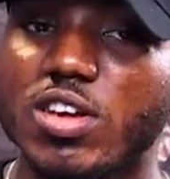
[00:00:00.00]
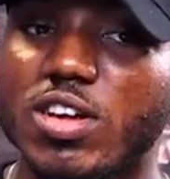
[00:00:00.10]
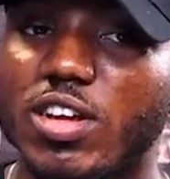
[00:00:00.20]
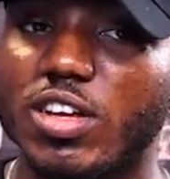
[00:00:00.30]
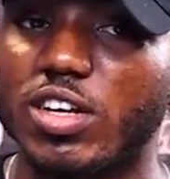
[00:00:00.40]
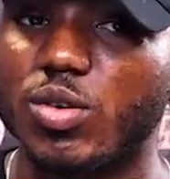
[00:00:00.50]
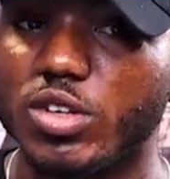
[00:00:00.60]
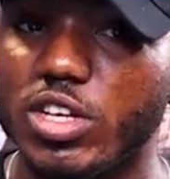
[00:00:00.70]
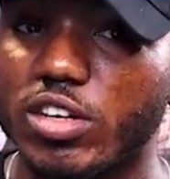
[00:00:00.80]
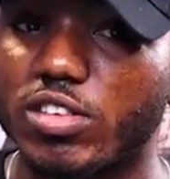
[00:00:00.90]
Like
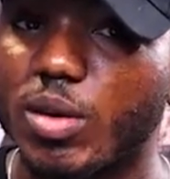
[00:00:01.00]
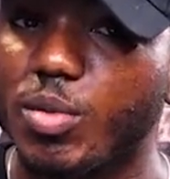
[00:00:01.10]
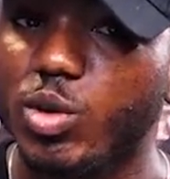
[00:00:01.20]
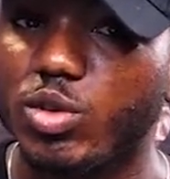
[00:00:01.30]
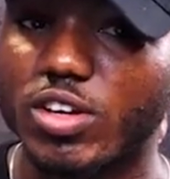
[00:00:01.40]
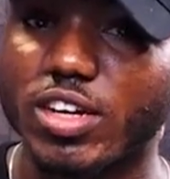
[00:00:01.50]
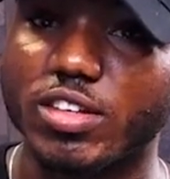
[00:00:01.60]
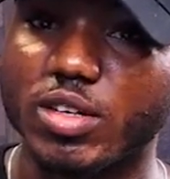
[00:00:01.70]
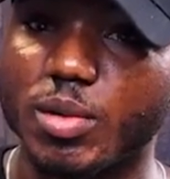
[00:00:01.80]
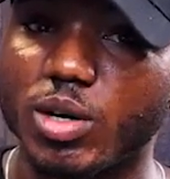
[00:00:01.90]
the example you cited
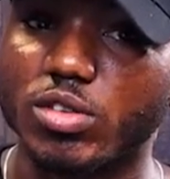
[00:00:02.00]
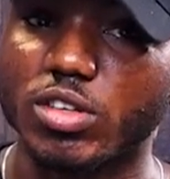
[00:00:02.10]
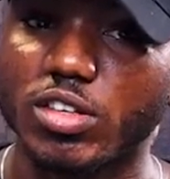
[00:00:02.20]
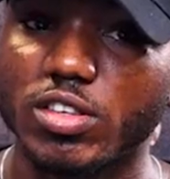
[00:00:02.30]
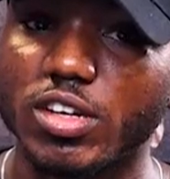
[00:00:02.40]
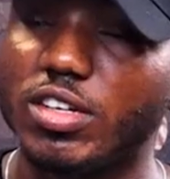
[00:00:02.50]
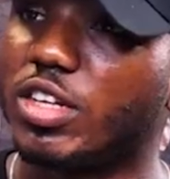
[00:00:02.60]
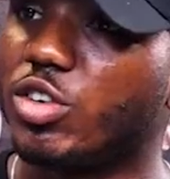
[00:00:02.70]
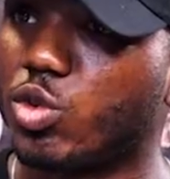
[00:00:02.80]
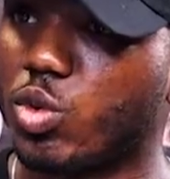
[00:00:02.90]
about sending a
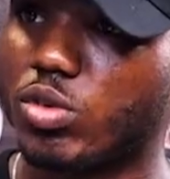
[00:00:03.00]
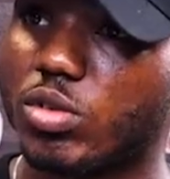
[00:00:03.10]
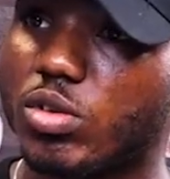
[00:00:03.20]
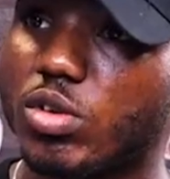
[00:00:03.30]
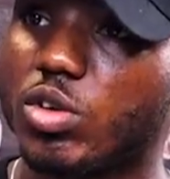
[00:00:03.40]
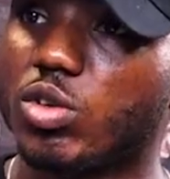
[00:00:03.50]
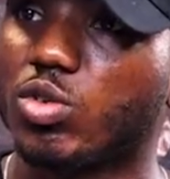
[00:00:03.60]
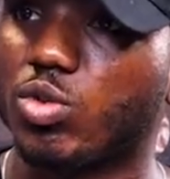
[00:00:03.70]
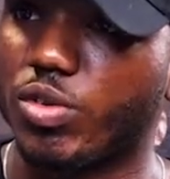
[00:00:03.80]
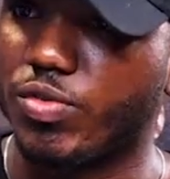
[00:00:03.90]
drone
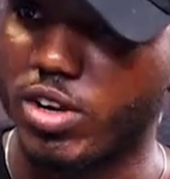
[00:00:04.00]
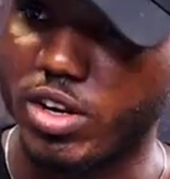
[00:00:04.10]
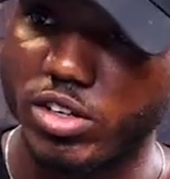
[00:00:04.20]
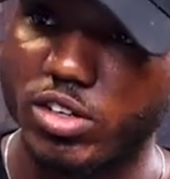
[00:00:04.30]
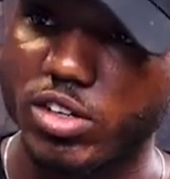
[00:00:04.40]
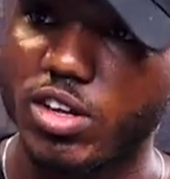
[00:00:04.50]
to a village,